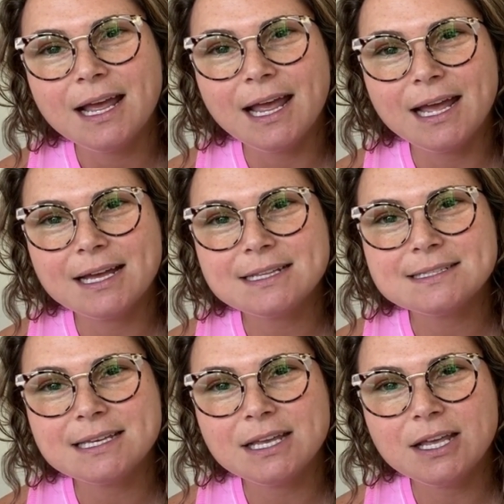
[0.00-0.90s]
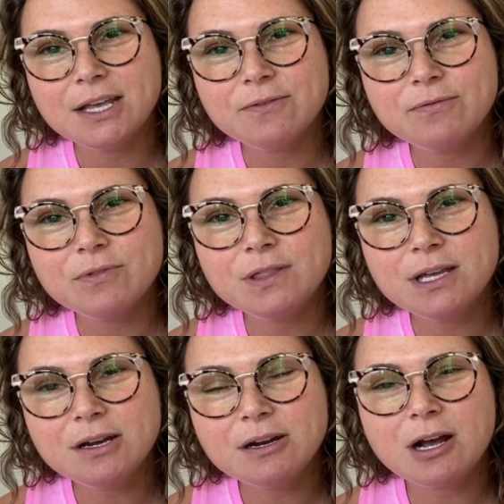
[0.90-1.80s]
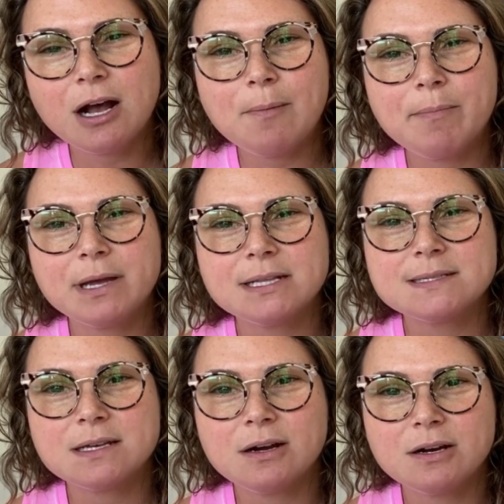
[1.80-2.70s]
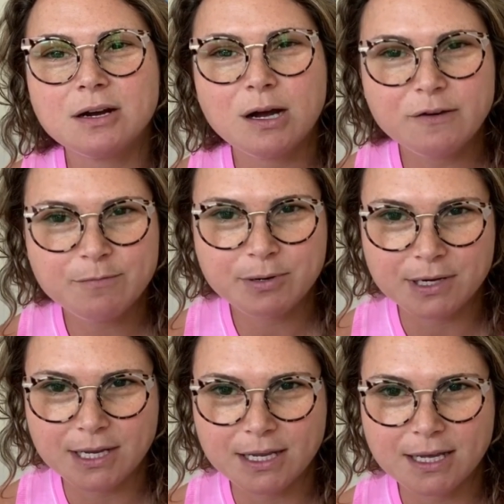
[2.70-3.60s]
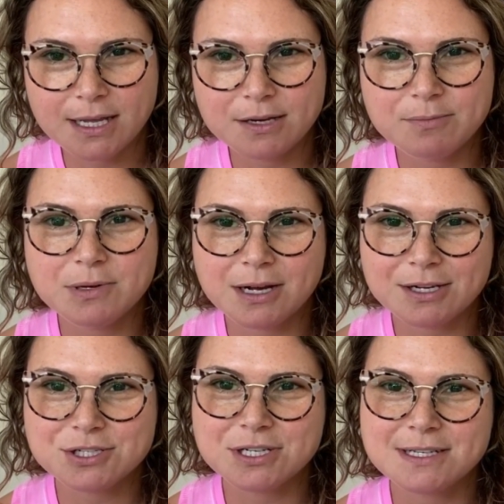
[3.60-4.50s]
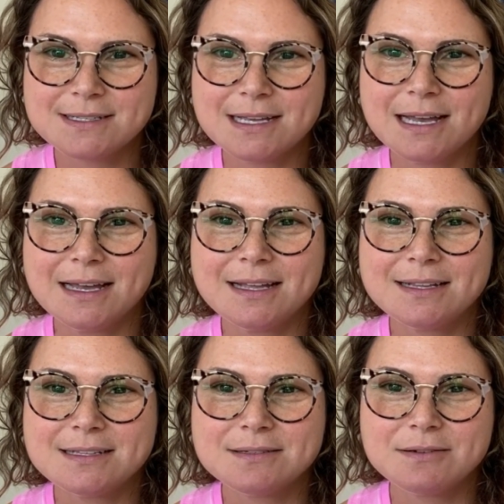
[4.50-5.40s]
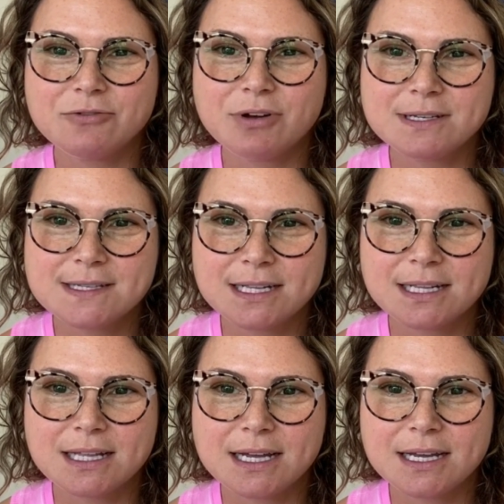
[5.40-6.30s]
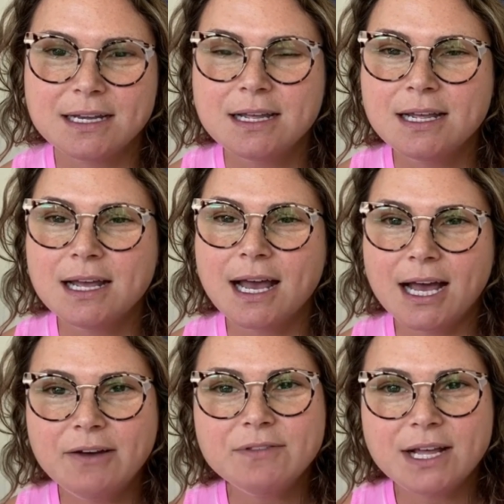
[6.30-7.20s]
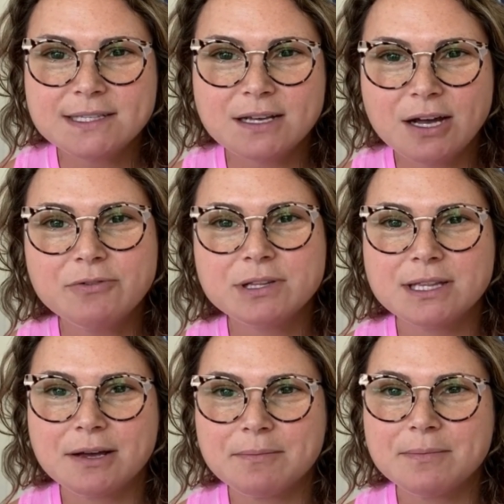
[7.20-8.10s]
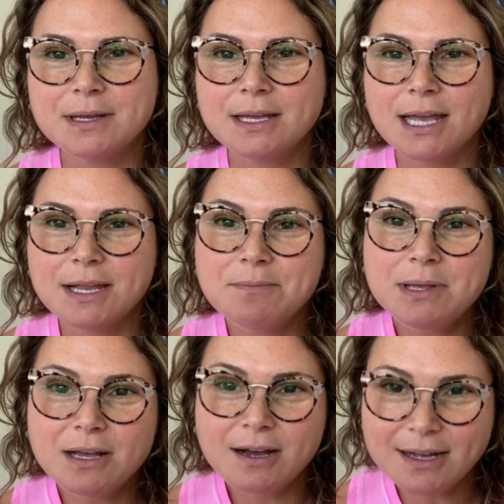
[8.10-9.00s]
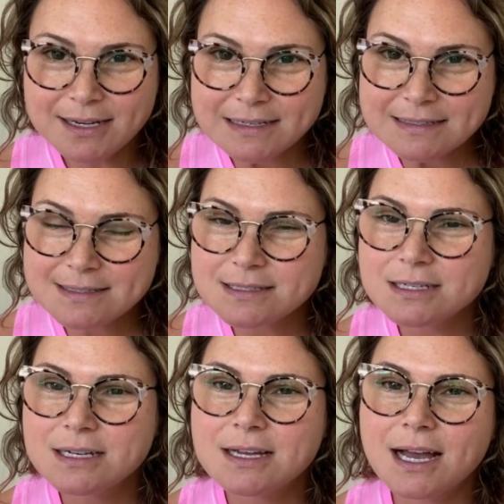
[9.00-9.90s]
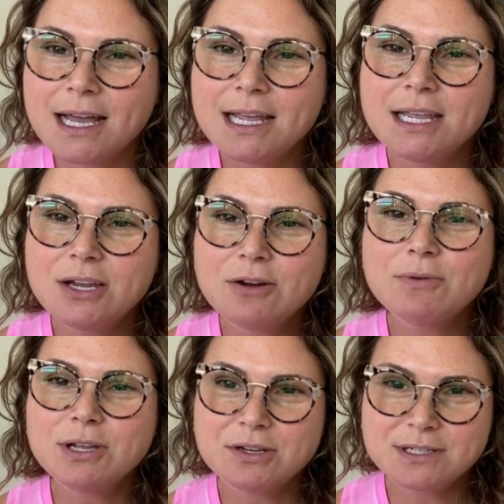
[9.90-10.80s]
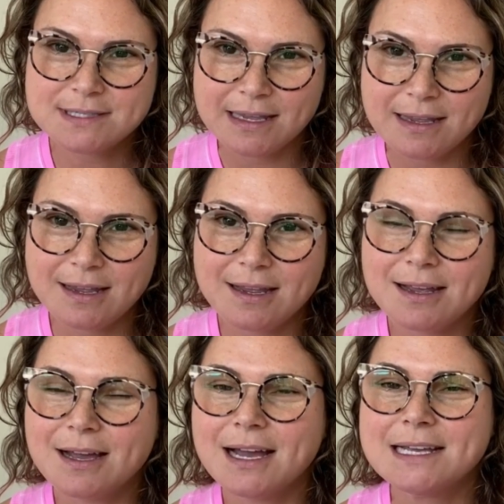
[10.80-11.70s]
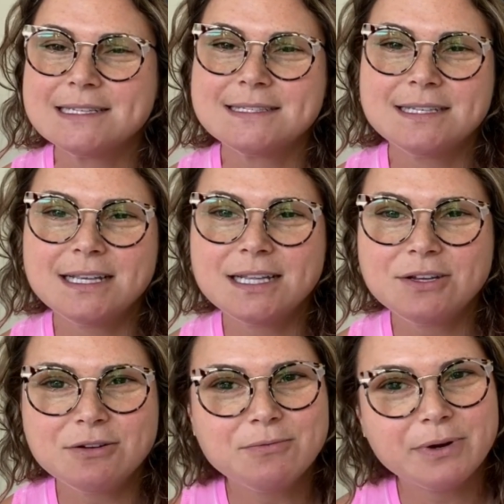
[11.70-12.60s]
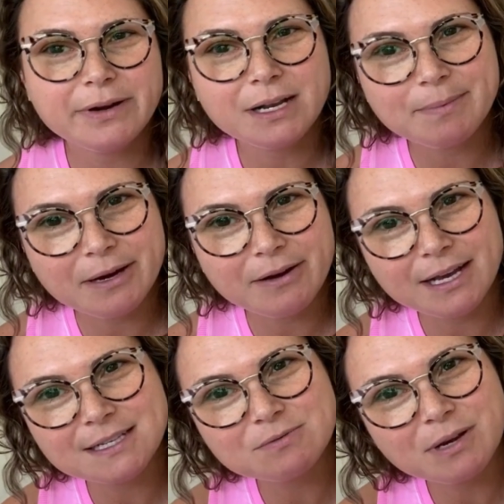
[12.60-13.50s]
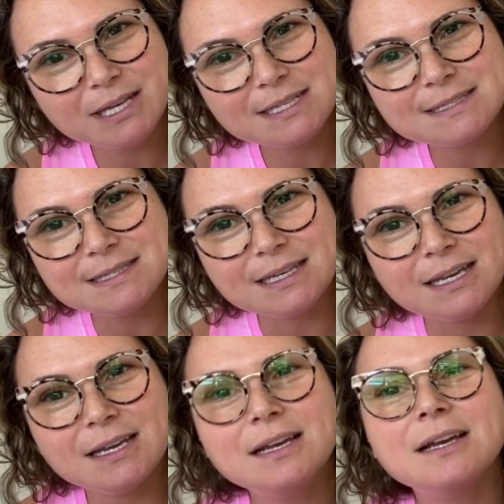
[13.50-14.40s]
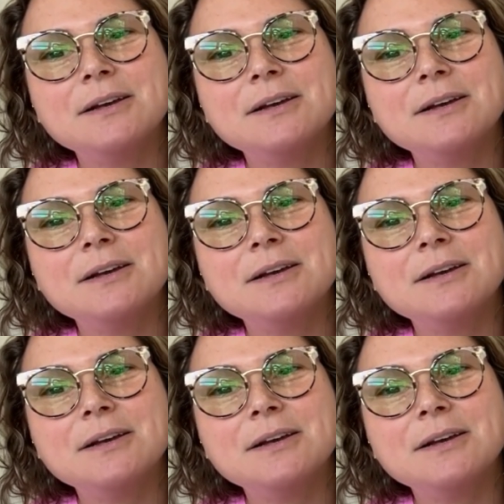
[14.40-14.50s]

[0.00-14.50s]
And if their comments are off-putting and obnoxious and crossing the line, have that talk with them and be honest. I hear what you're saying. I see that you're worried about X, Y, and Z.